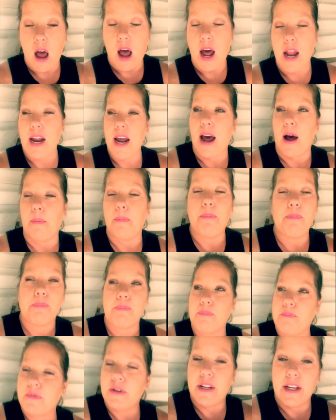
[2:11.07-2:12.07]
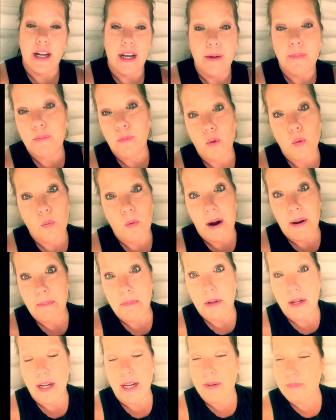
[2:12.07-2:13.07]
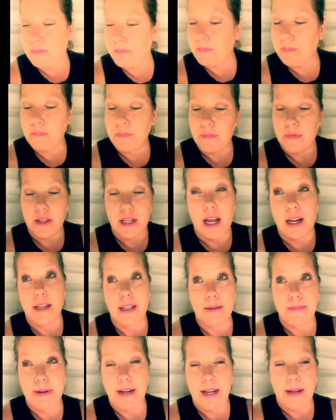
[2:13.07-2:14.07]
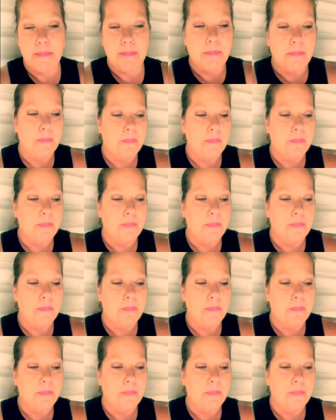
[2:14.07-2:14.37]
Anyhow, see, rambling. That's me.